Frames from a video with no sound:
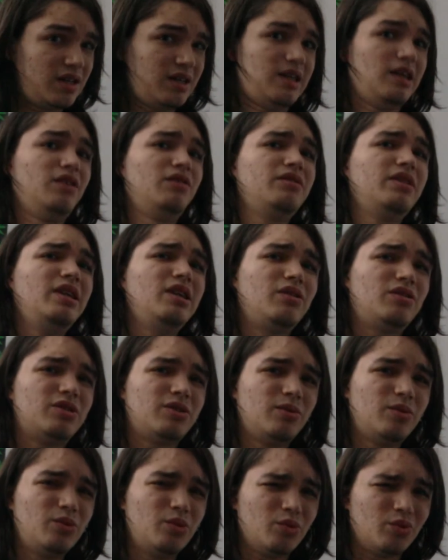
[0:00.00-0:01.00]
I don't think
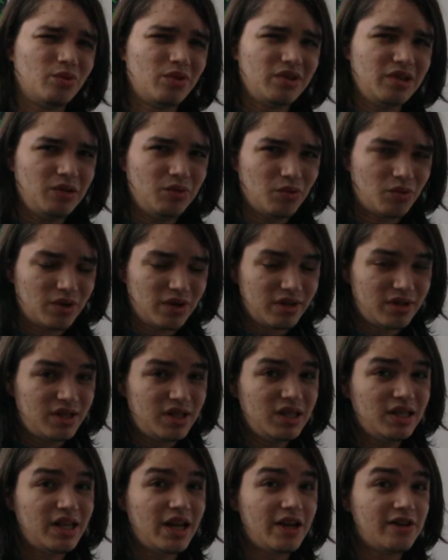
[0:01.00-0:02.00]
someone would really want
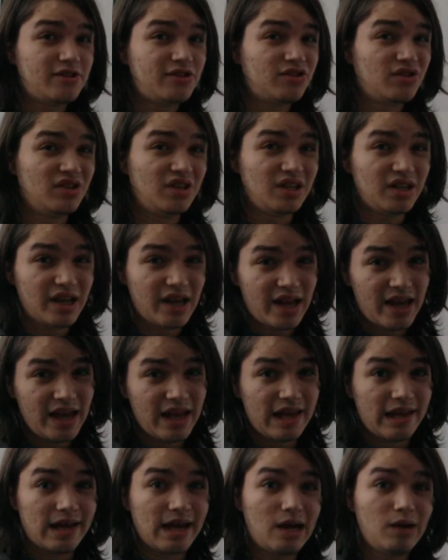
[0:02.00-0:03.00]

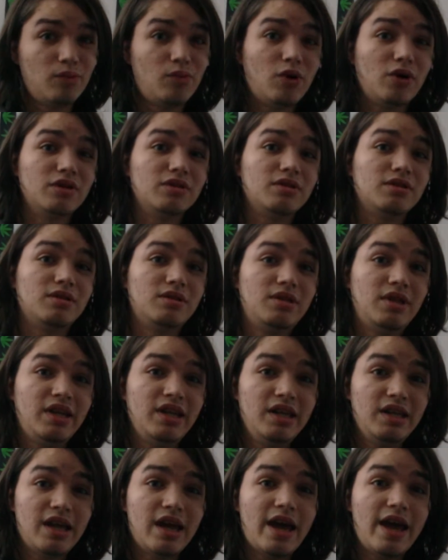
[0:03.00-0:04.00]
THCA. I want
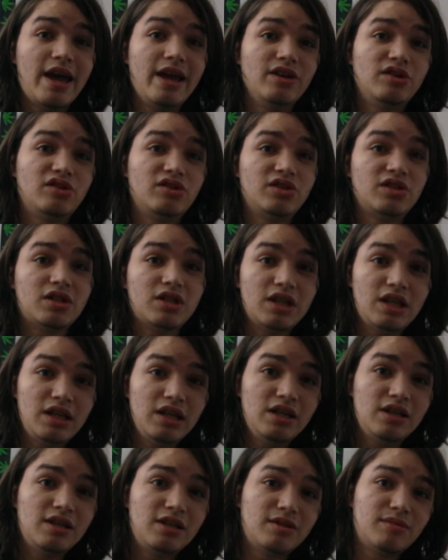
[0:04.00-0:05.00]

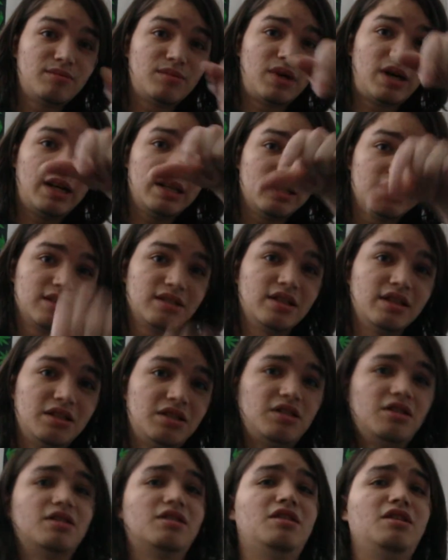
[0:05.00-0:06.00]
THC in my
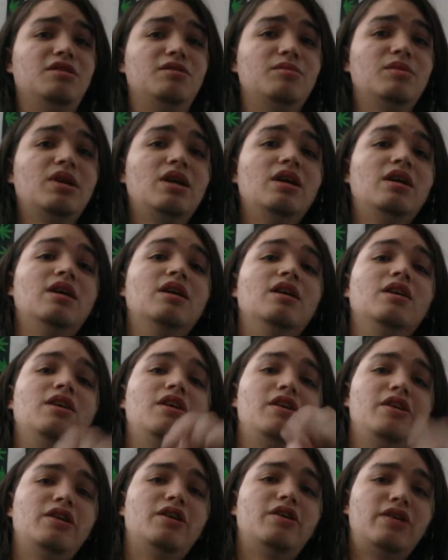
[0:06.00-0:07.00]
system.
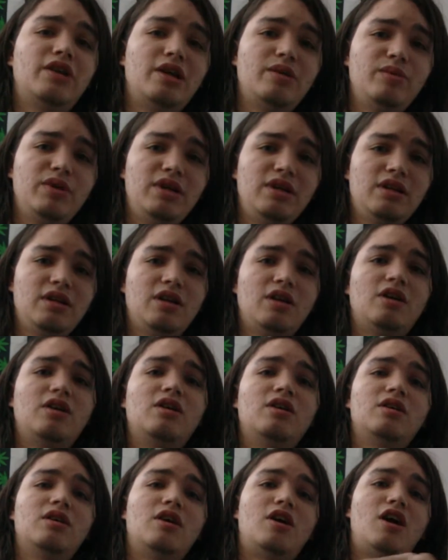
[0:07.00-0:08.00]
You know what I mean?
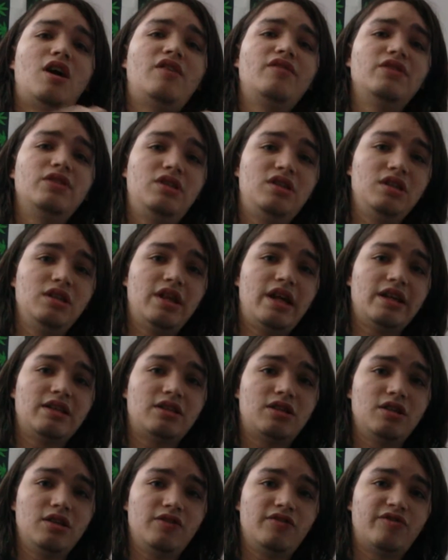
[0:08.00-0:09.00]
Obviously,
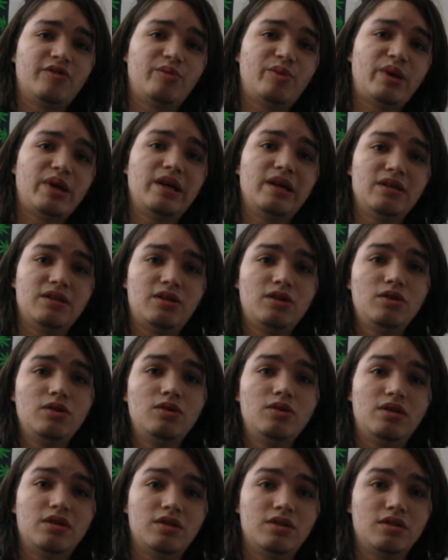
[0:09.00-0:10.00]
that's good for pain,
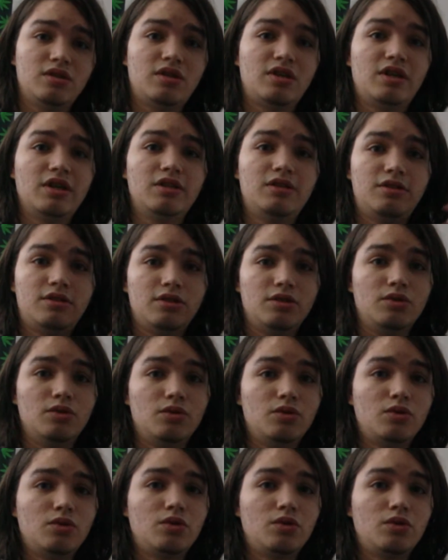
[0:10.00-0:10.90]
too, because it gets you